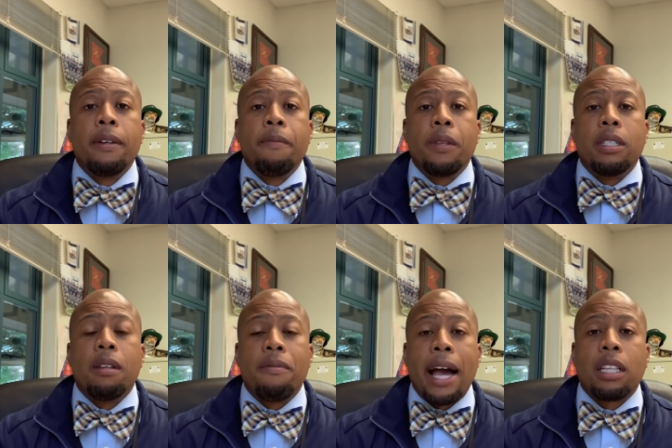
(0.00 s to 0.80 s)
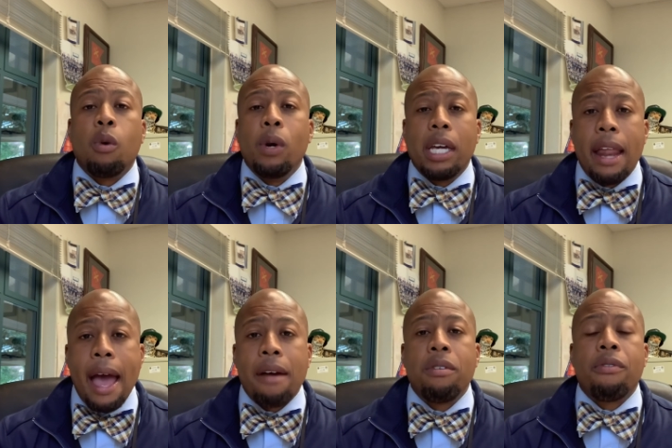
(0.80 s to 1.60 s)
is the fact that we can
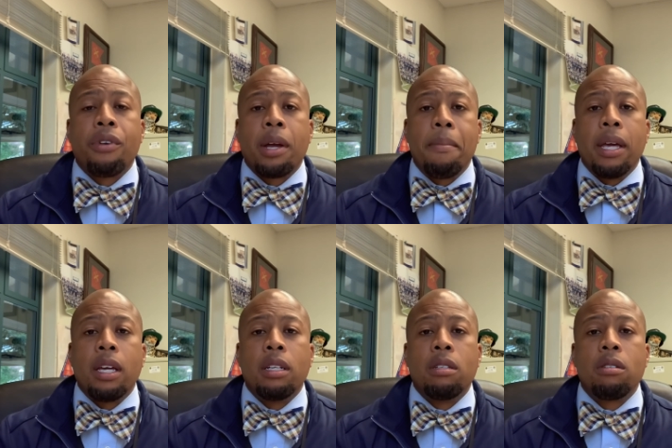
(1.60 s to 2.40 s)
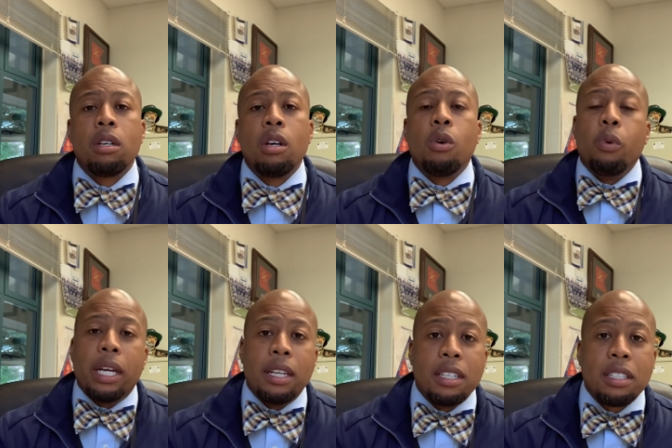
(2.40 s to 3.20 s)
have differing opinions, we can
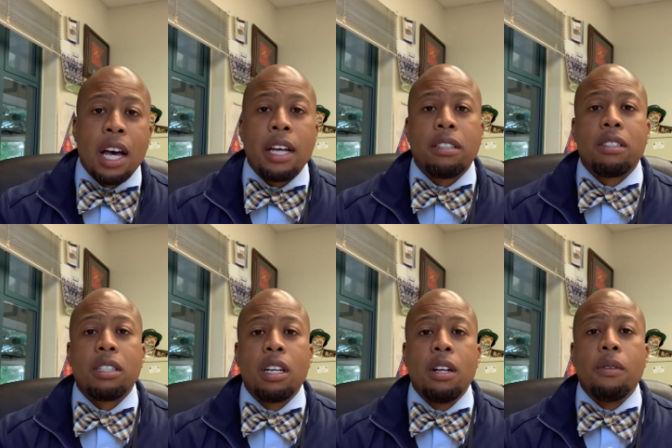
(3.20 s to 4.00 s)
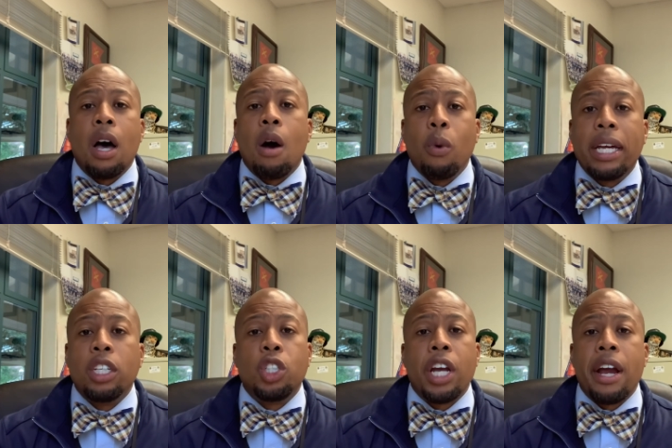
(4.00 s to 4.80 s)
discuss, uh, we can
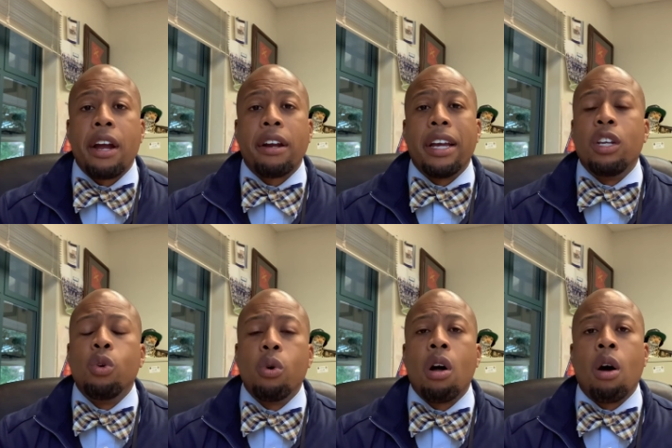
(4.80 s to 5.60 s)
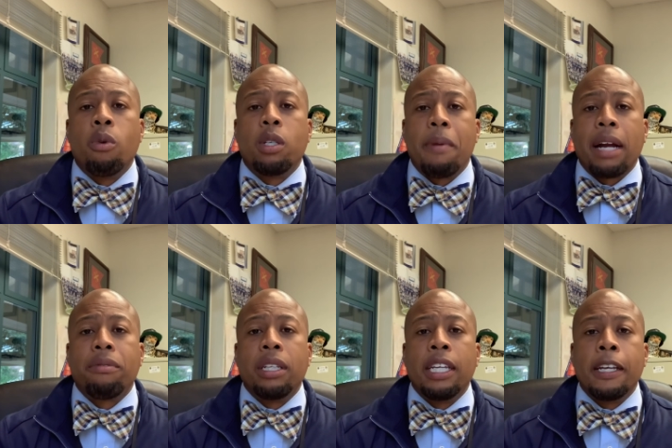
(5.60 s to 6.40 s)
share and do it all
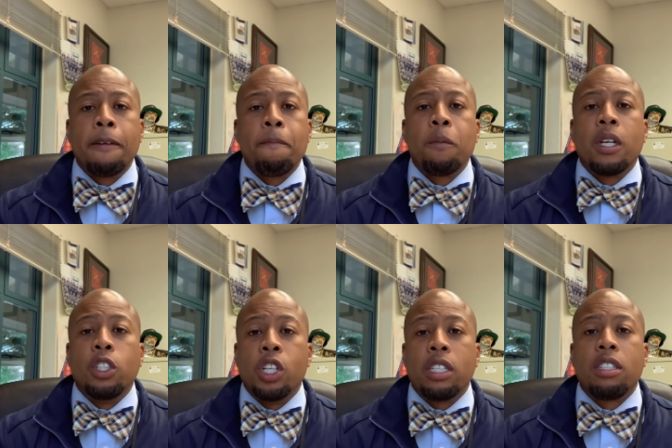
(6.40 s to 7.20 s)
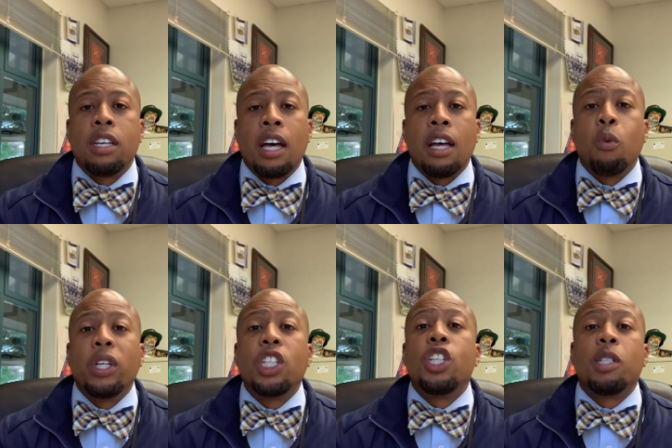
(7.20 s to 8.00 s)
respectfully. Just uh, we
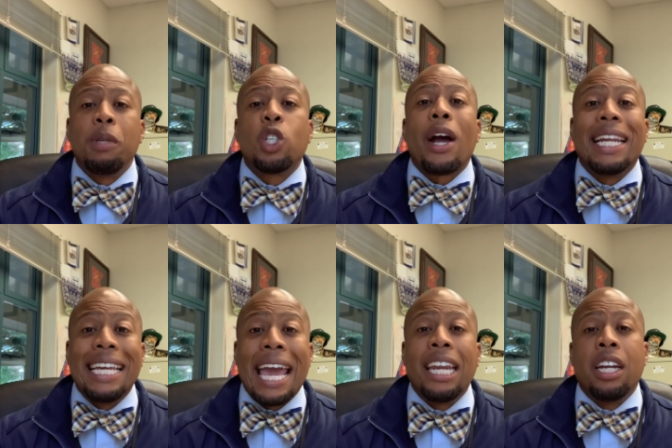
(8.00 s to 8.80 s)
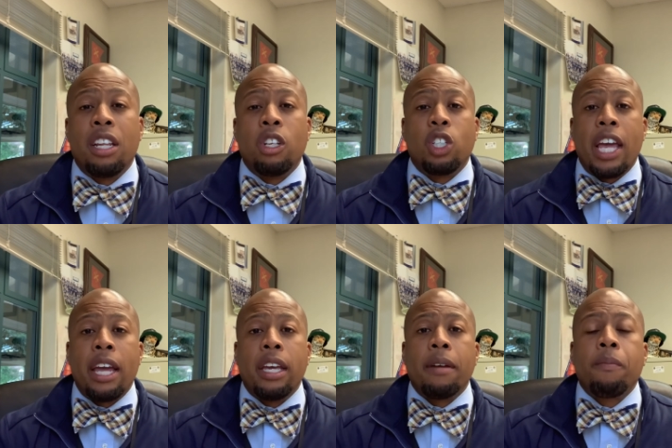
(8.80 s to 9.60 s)
should just be trying to gain an
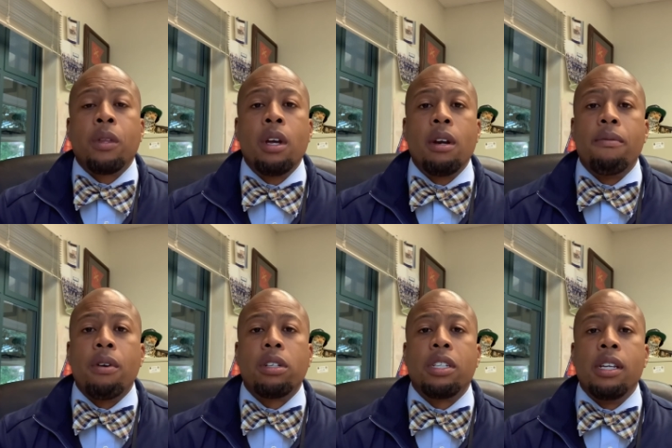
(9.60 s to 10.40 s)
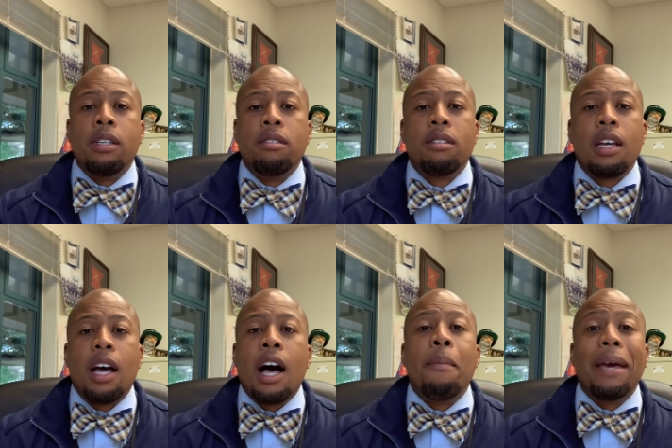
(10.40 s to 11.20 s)
understanding versus
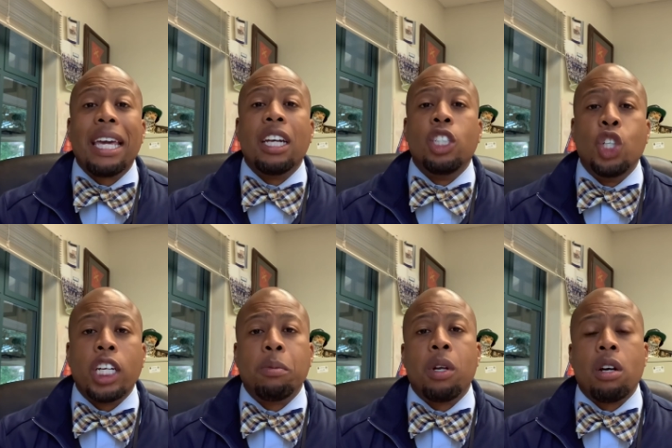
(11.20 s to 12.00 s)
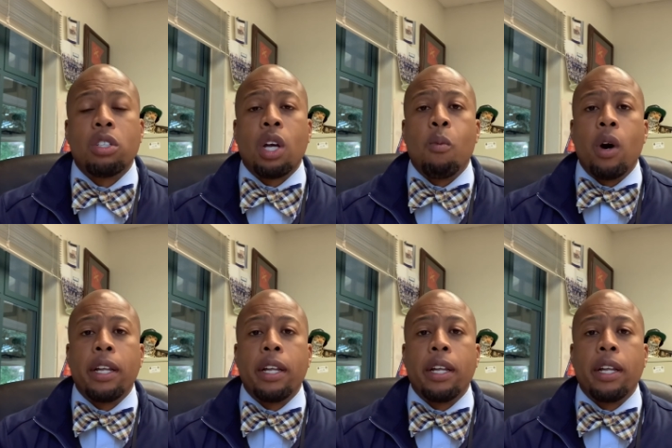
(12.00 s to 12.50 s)
uh, making a judgment on someone.